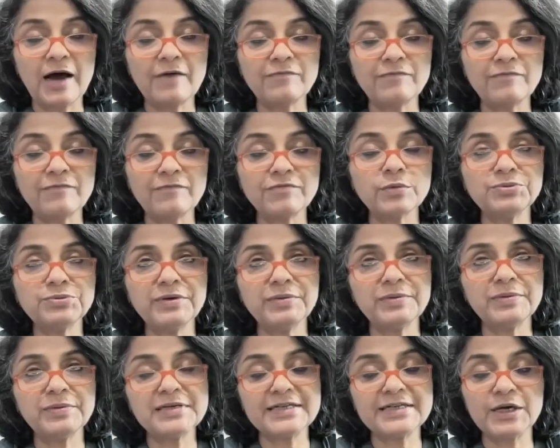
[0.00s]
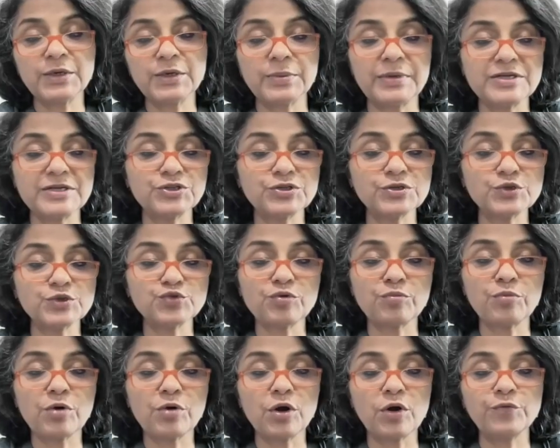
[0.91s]
after which we will take
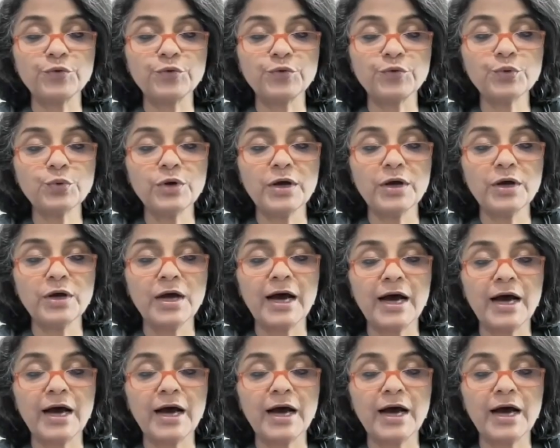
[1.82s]
questions from all of you.